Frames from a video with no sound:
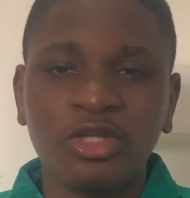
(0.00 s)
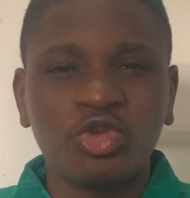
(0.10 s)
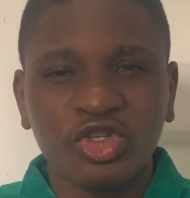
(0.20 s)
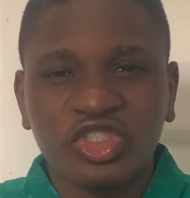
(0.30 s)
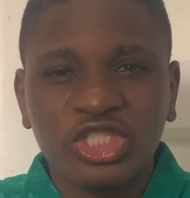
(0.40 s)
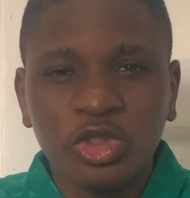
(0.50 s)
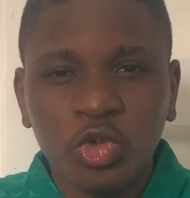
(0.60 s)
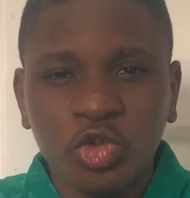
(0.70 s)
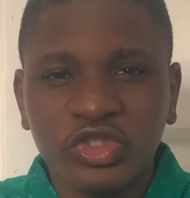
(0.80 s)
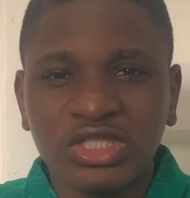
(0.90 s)
You're
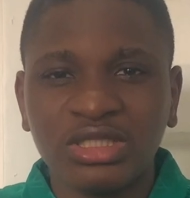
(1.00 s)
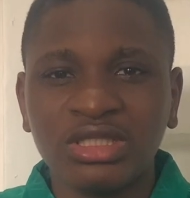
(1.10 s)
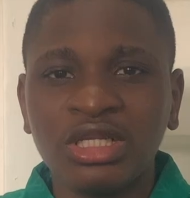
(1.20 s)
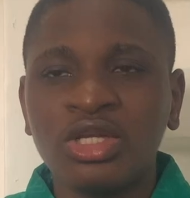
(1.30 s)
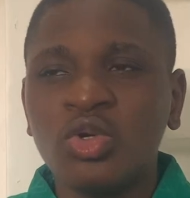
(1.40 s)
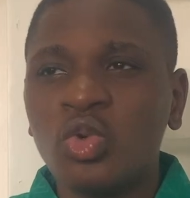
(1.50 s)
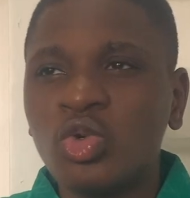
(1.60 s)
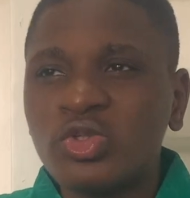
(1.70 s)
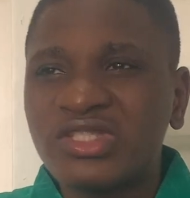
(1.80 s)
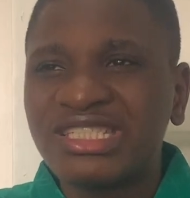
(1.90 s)
still losing.
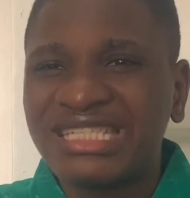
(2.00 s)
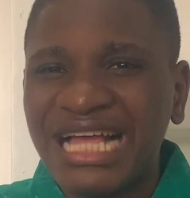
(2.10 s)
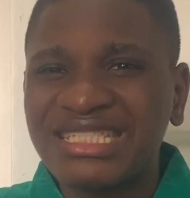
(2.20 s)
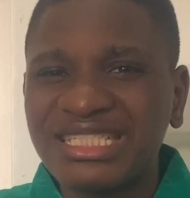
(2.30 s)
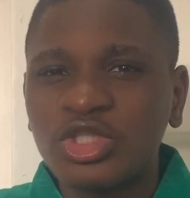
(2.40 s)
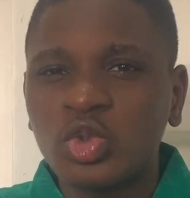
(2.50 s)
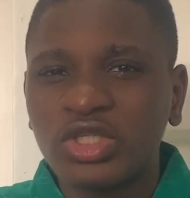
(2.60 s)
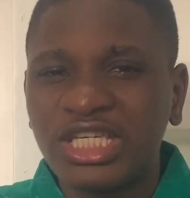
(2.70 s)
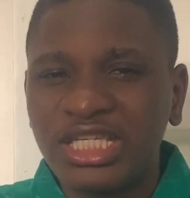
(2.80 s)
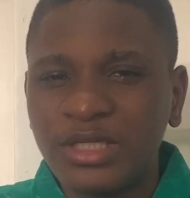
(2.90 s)
Who's getting to
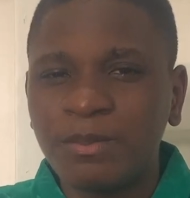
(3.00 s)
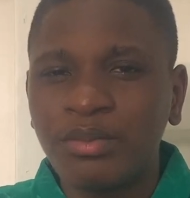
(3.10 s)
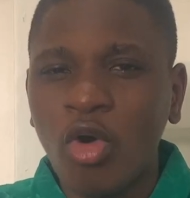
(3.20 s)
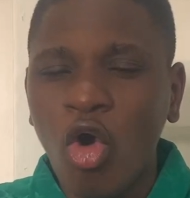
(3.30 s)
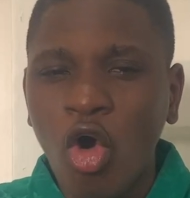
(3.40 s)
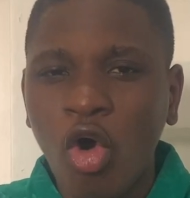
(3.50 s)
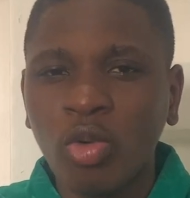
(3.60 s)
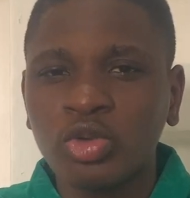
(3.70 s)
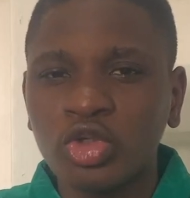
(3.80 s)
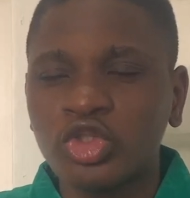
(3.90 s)
keep
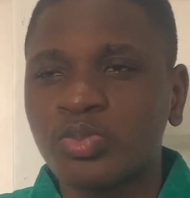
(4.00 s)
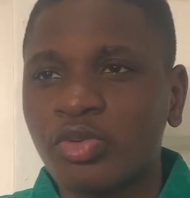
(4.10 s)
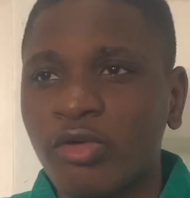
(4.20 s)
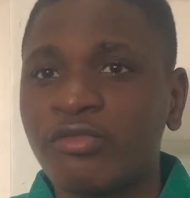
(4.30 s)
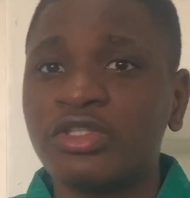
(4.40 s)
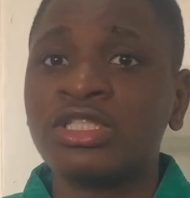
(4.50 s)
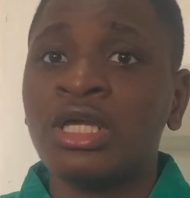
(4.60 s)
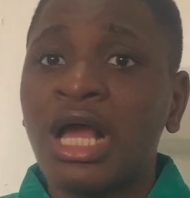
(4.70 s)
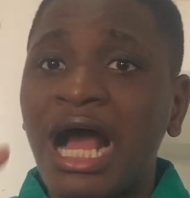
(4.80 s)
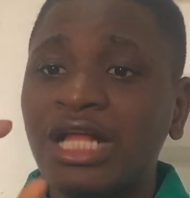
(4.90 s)
all those profits?
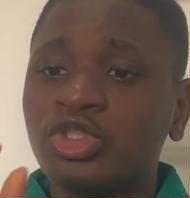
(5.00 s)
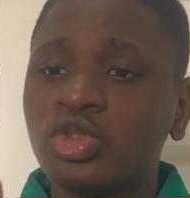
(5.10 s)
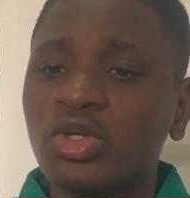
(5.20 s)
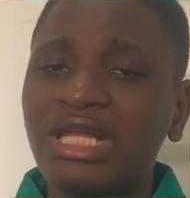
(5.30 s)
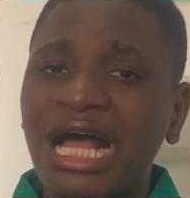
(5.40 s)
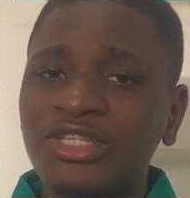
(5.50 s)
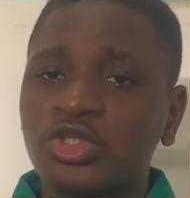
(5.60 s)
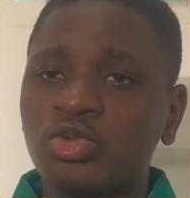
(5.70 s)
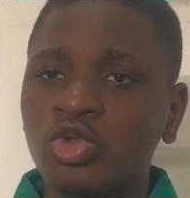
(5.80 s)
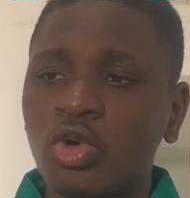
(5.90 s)
And you know, as
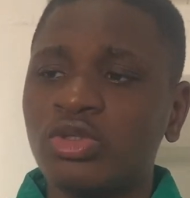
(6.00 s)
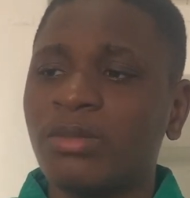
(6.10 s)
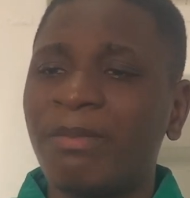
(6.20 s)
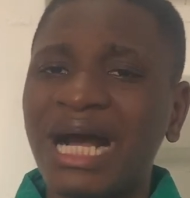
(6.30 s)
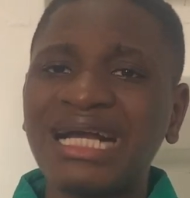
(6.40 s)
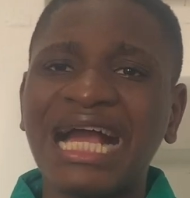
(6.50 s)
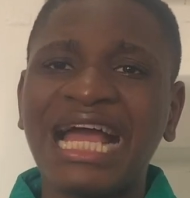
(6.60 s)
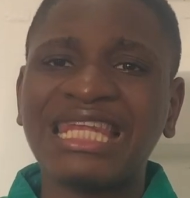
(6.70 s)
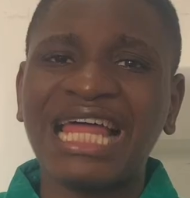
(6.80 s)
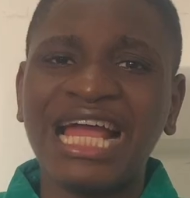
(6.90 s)
you know, the bank
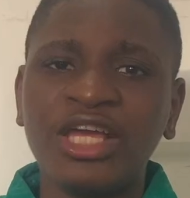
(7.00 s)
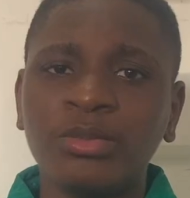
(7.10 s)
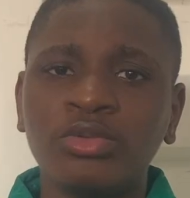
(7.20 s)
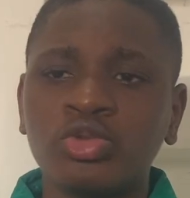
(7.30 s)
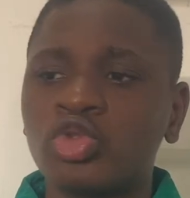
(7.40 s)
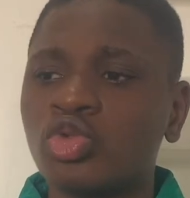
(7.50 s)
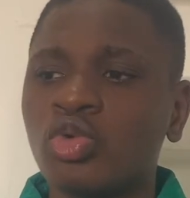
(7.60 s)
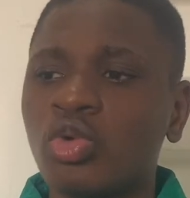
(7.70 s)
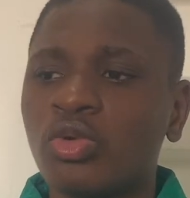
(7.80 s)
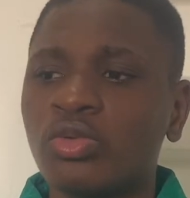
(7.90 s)
are liable
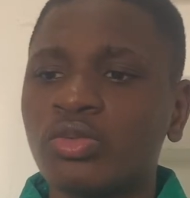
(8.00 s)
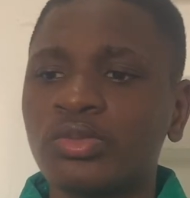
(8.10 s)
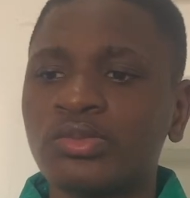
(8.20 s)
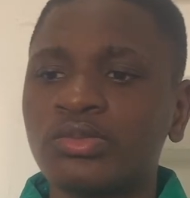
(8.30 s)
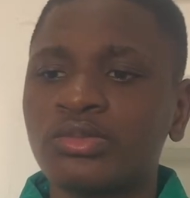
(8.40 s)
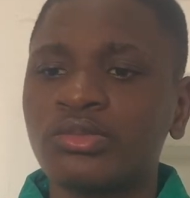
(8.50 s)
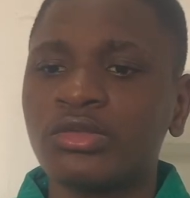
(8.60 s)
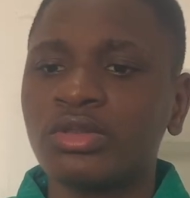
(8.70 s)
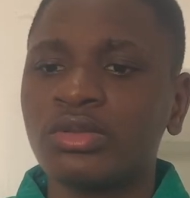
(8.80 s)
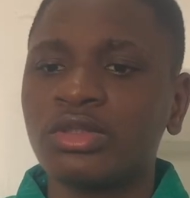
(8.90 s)
to
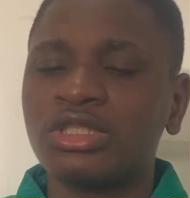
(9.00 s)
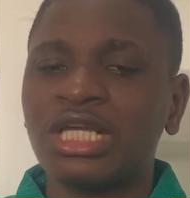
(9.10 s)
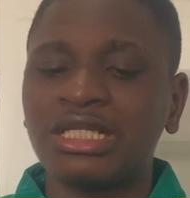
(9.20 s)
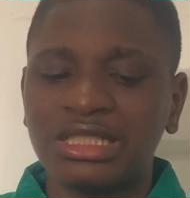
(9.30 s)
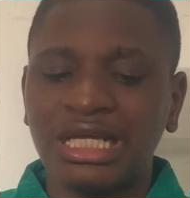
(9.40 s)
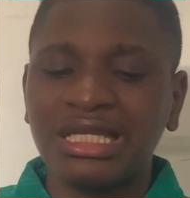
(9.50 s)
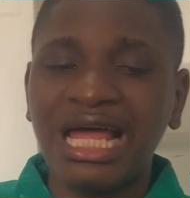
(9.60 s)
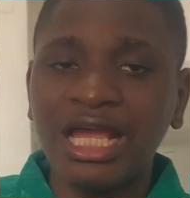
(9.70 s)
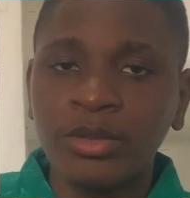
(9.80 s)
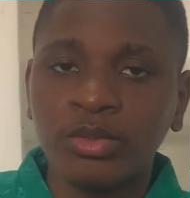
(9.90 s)
they're
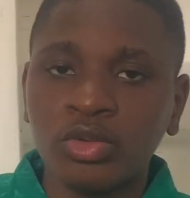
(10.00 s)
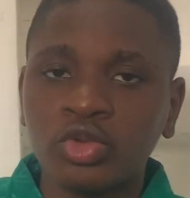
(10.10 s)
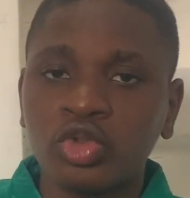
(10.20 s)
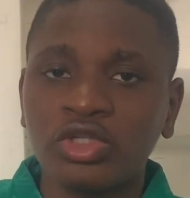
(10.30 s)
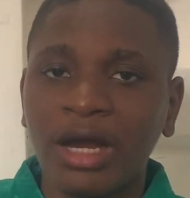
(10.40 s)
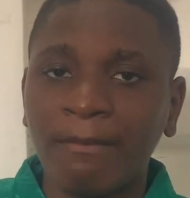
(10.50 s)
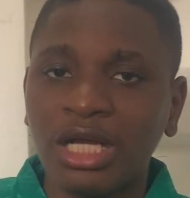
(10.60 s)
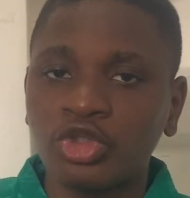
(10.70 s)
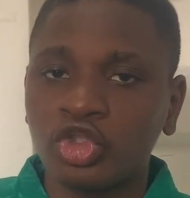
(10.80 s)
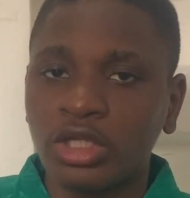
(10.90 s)
liable to the
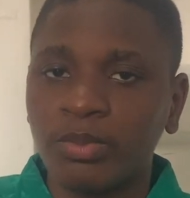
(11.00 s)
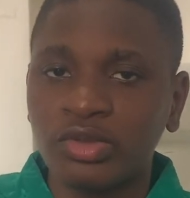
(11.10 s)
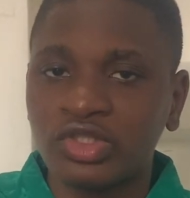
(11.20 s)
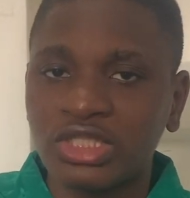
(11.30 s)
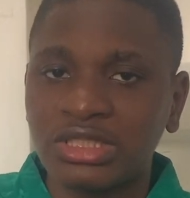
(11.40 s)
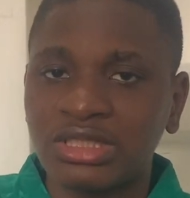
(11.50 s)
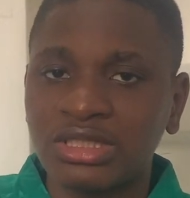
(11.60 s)
amount you deposit.